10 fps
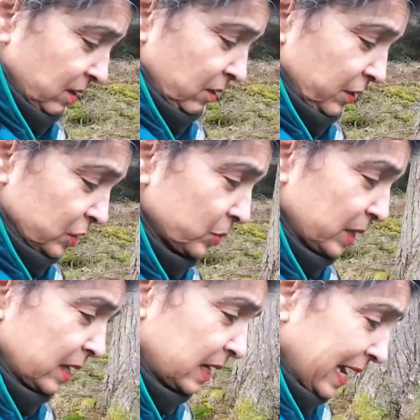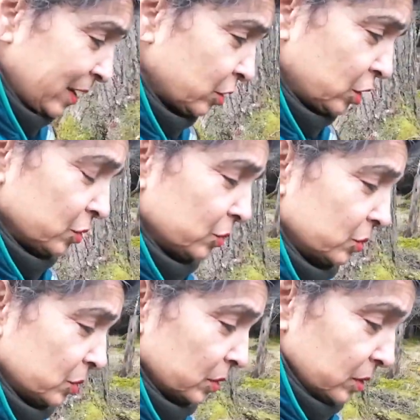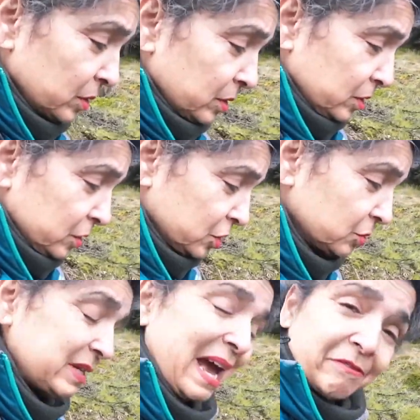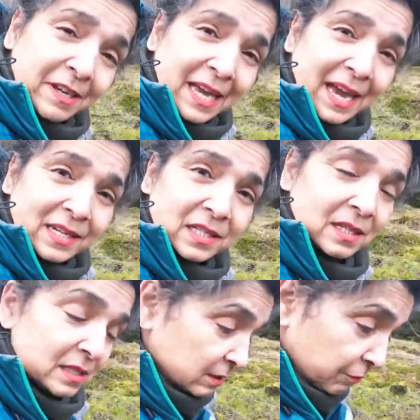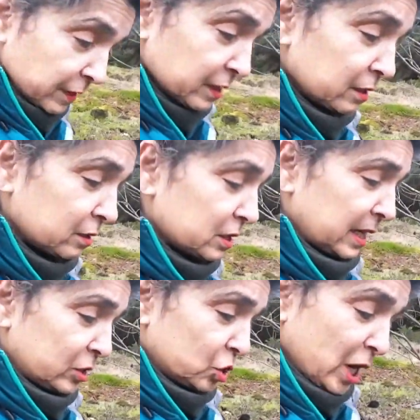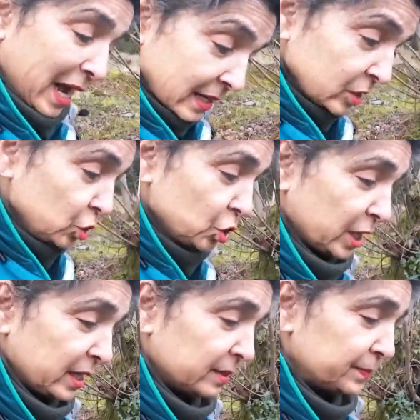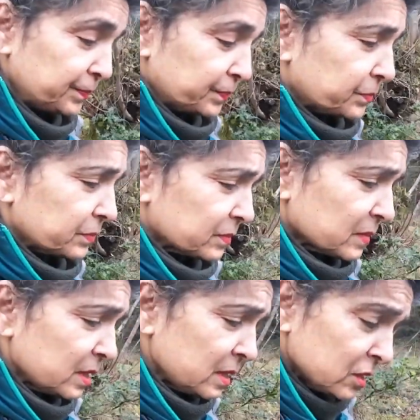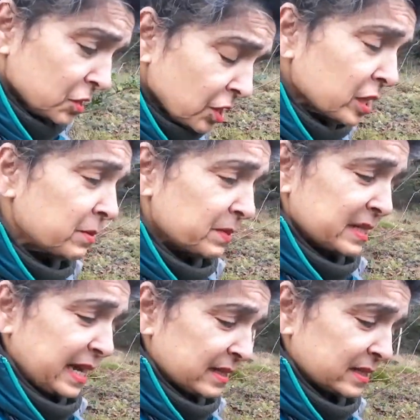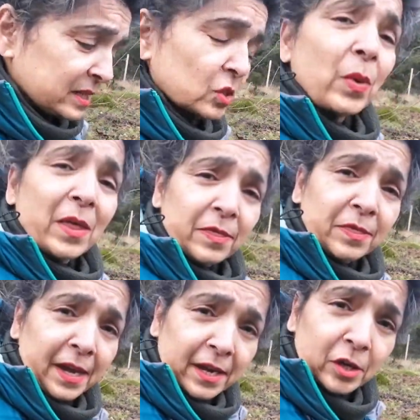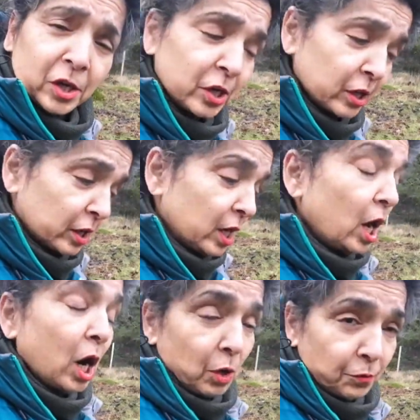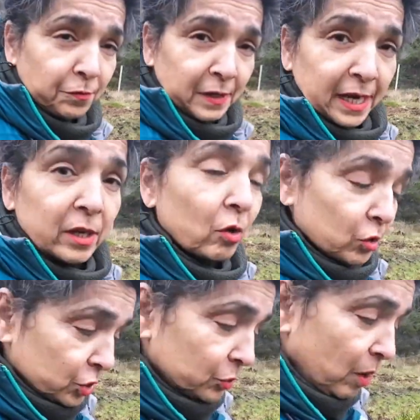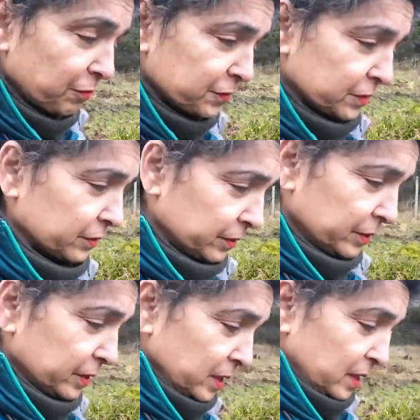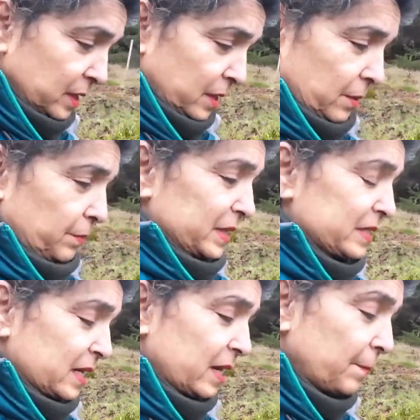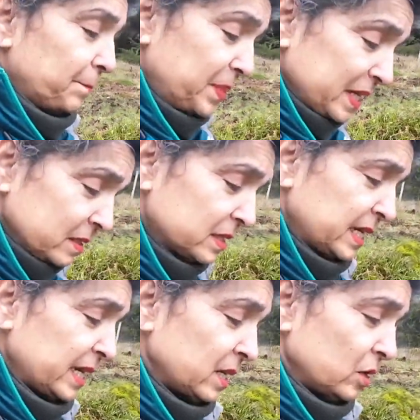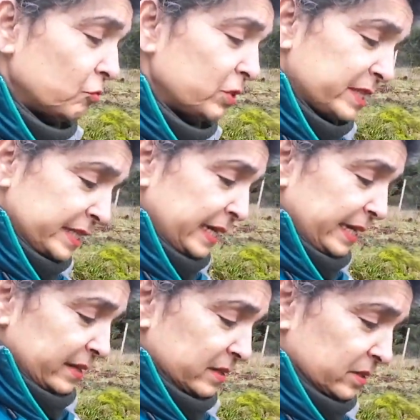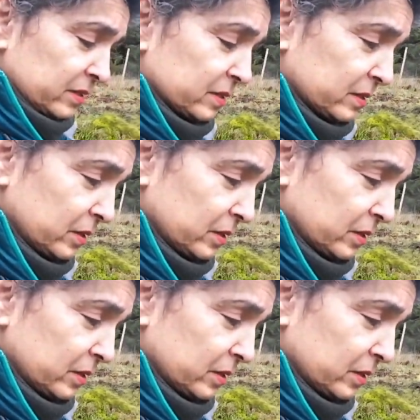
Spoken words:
that will allow you to navigate difficult and challenging circumstances when they occur, hopefully not too often. But building resilience